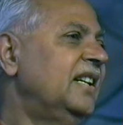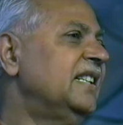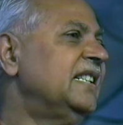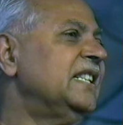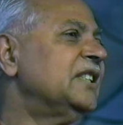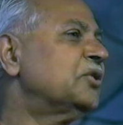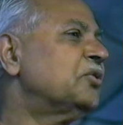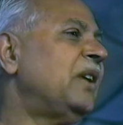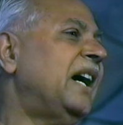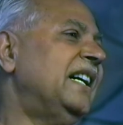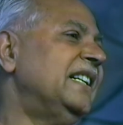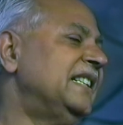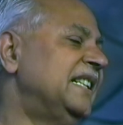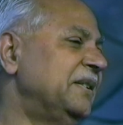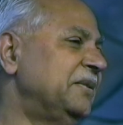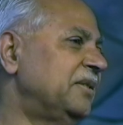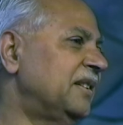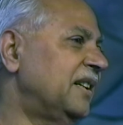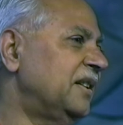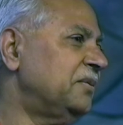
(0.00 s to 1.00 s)
It is quite
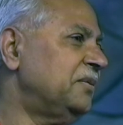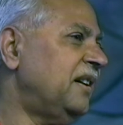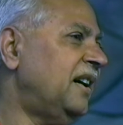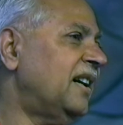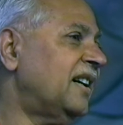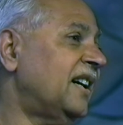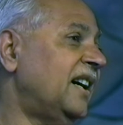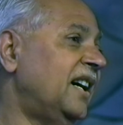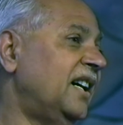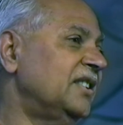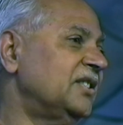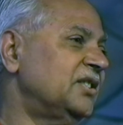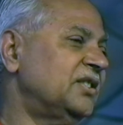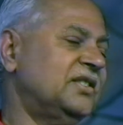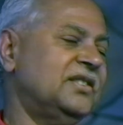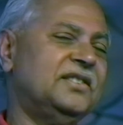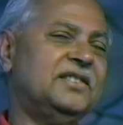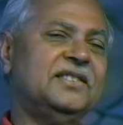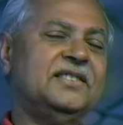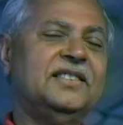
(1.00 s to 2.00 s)
different for
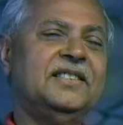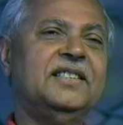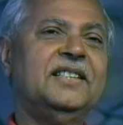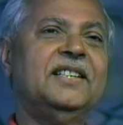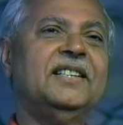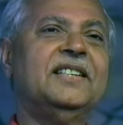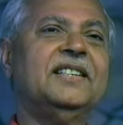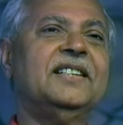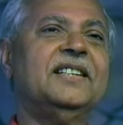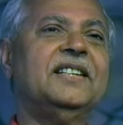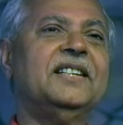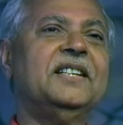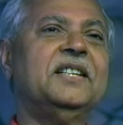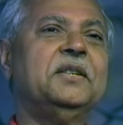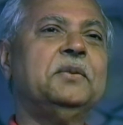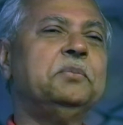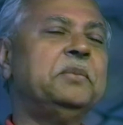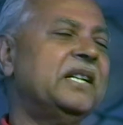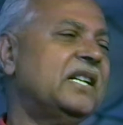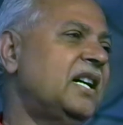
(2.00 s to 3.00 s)
us,
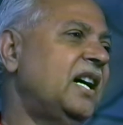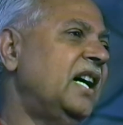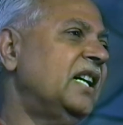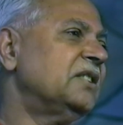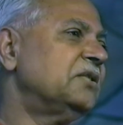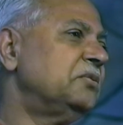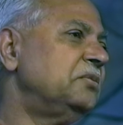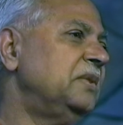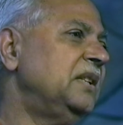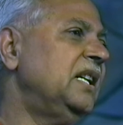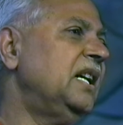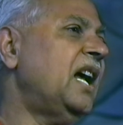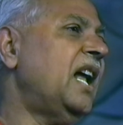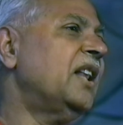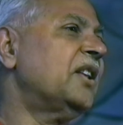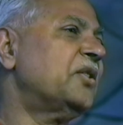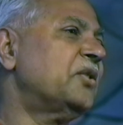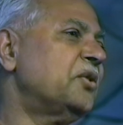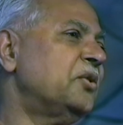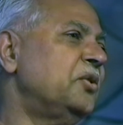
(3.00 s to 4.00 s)
because we
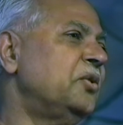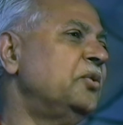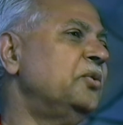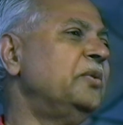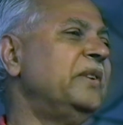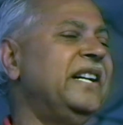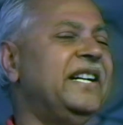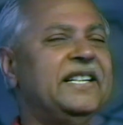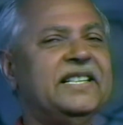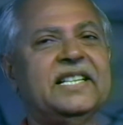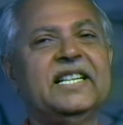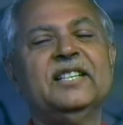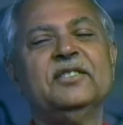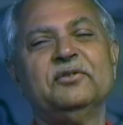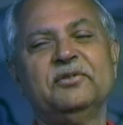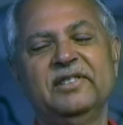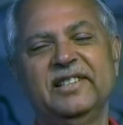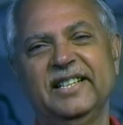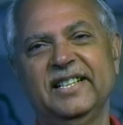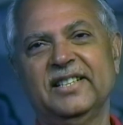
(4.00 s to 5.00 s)
also wait
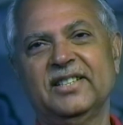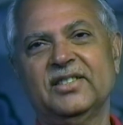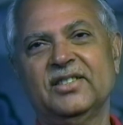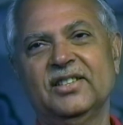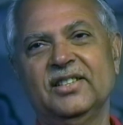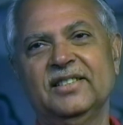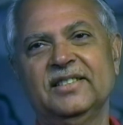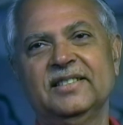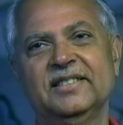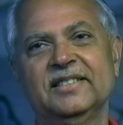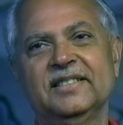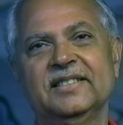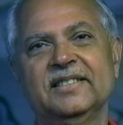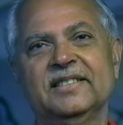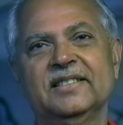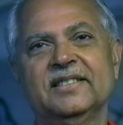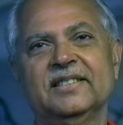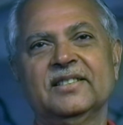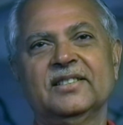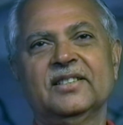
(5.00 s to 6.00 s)
and wait.
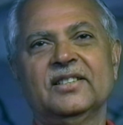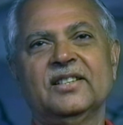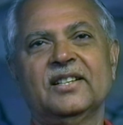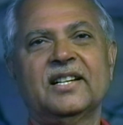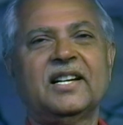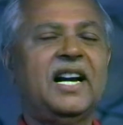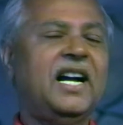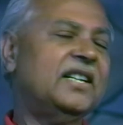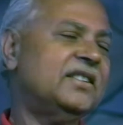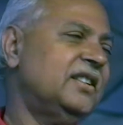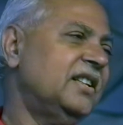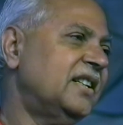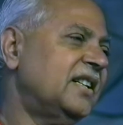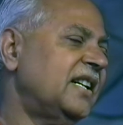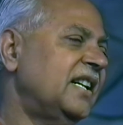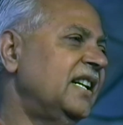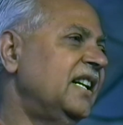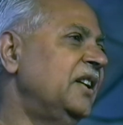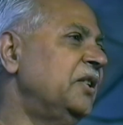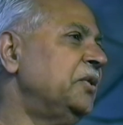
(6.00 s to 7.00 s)

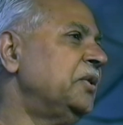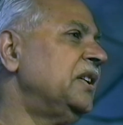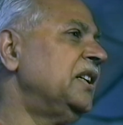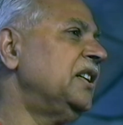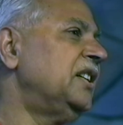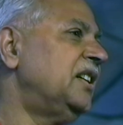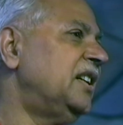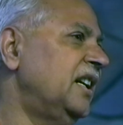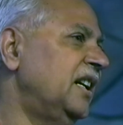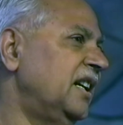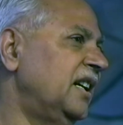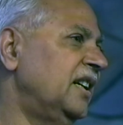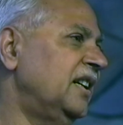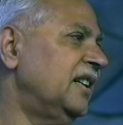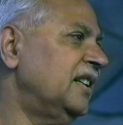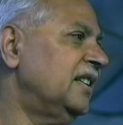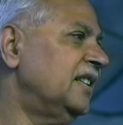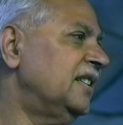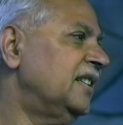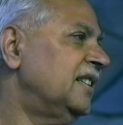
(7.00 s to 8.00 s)
Rather, every
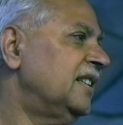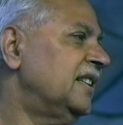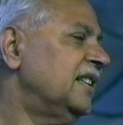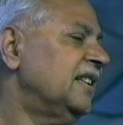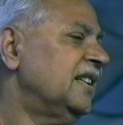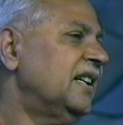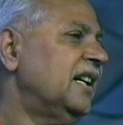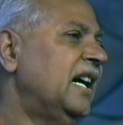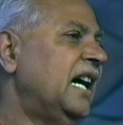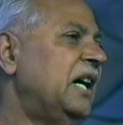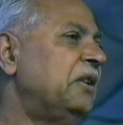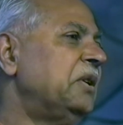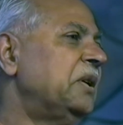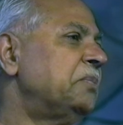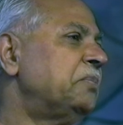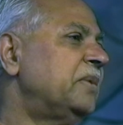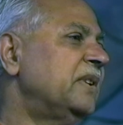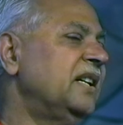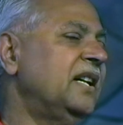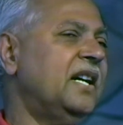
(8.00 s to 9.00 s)
day,
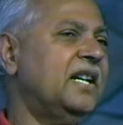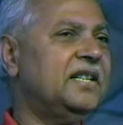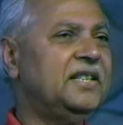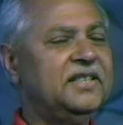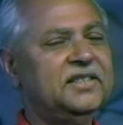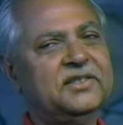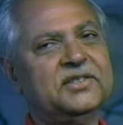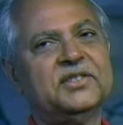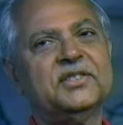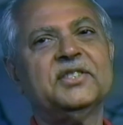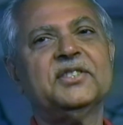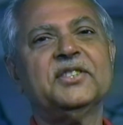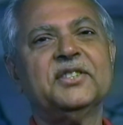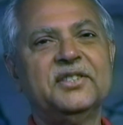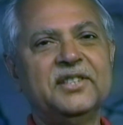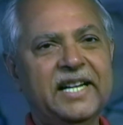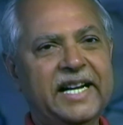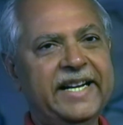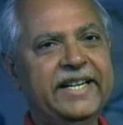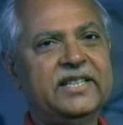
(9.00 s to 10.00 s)
our prayer
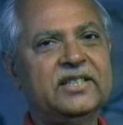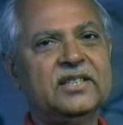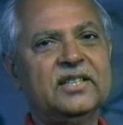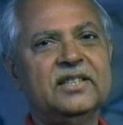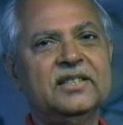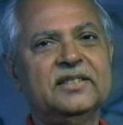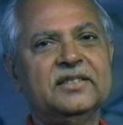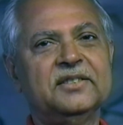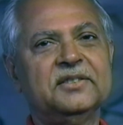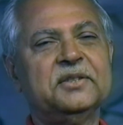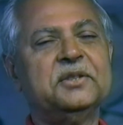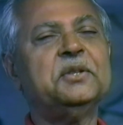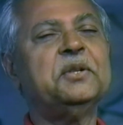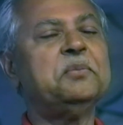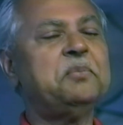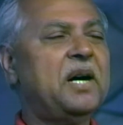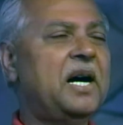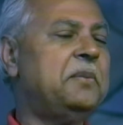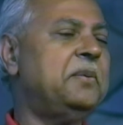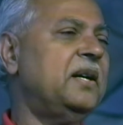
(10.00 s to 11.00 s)
is that,
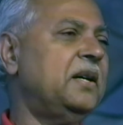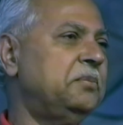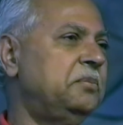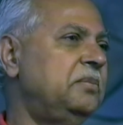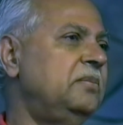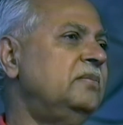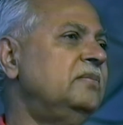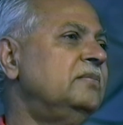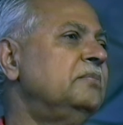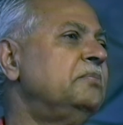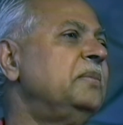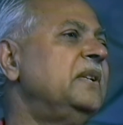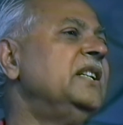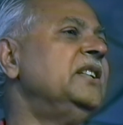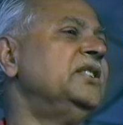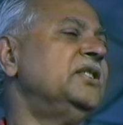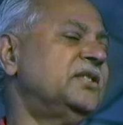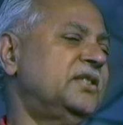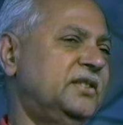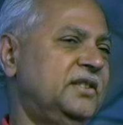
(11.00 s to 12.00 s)
"Oh Baba,
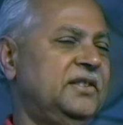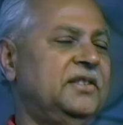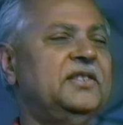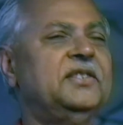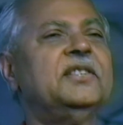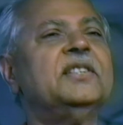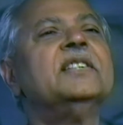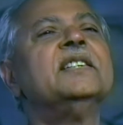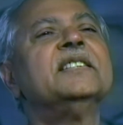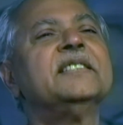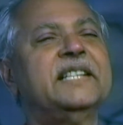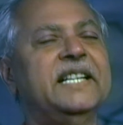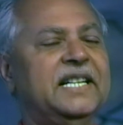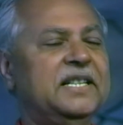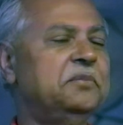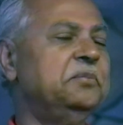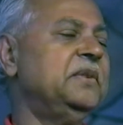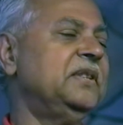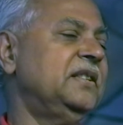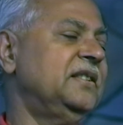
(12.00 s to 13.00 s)
please
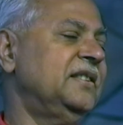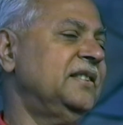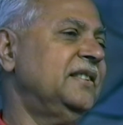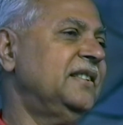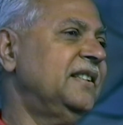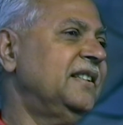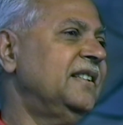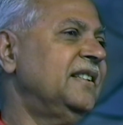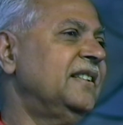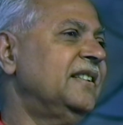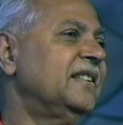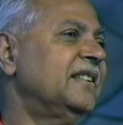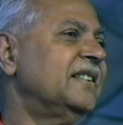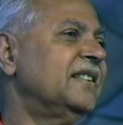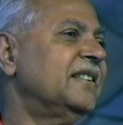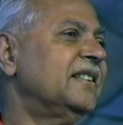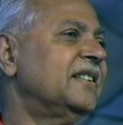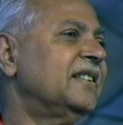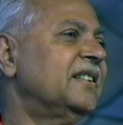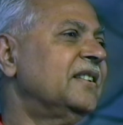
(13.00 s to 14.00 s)
take me.
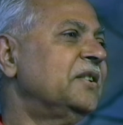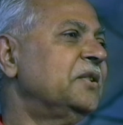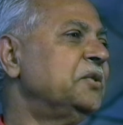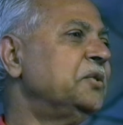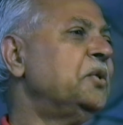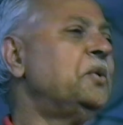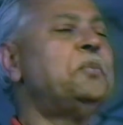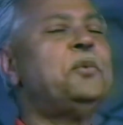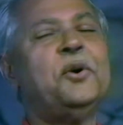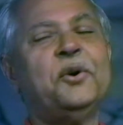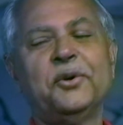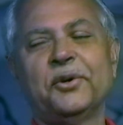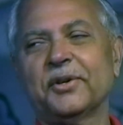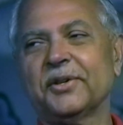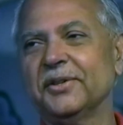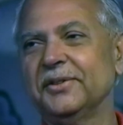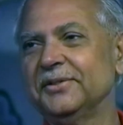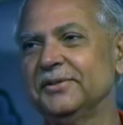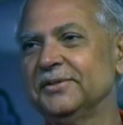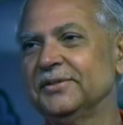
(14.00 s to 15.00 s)
No
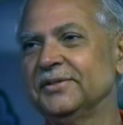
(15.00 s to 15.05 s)
more."